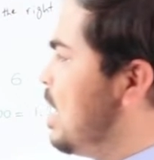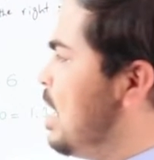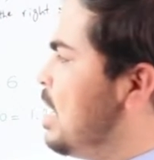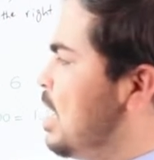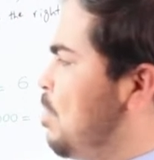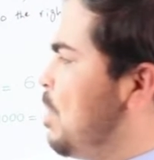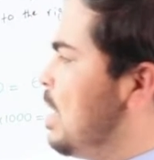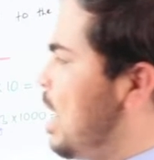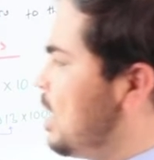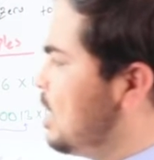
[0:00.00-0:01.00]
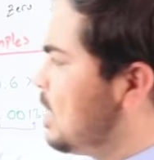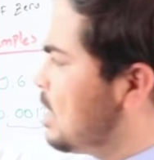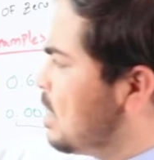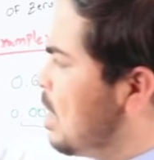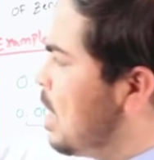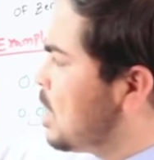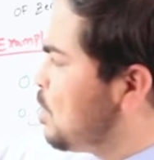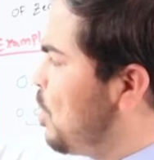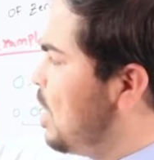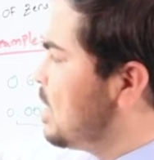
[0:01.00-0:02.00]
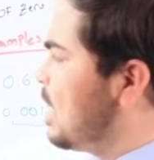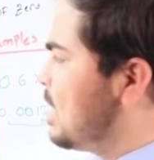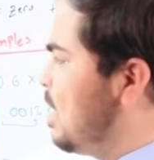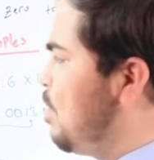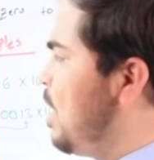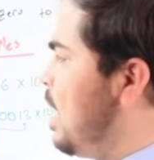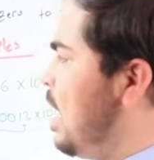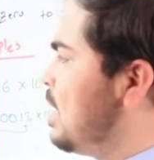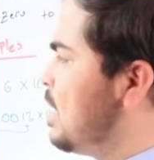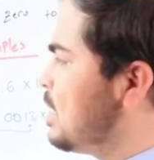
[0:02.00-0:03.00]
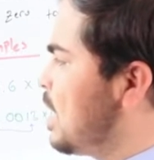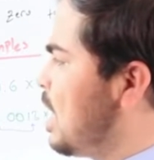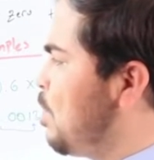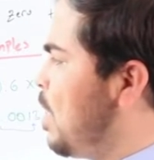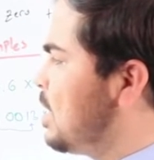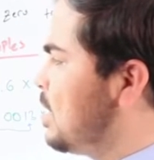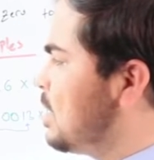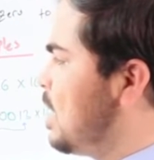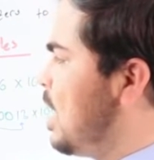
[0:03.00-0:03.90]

In a number, write this exponent as number, and the second part it